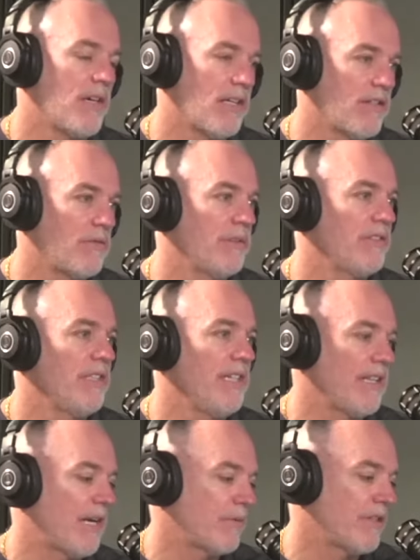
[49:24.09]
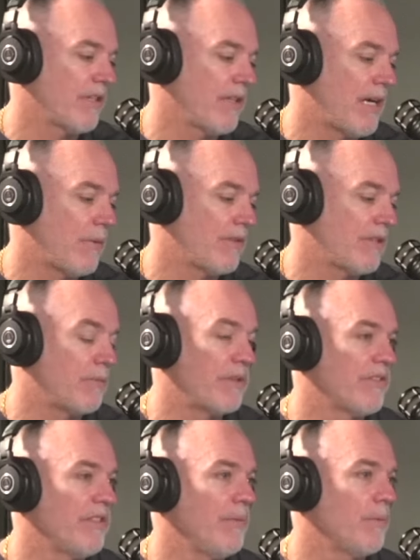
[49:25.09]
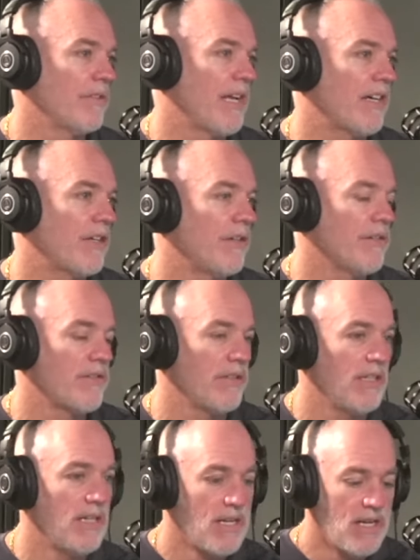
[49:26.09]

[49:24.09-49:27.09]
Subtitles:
you got this receipt, and that was the receipt, was that currency.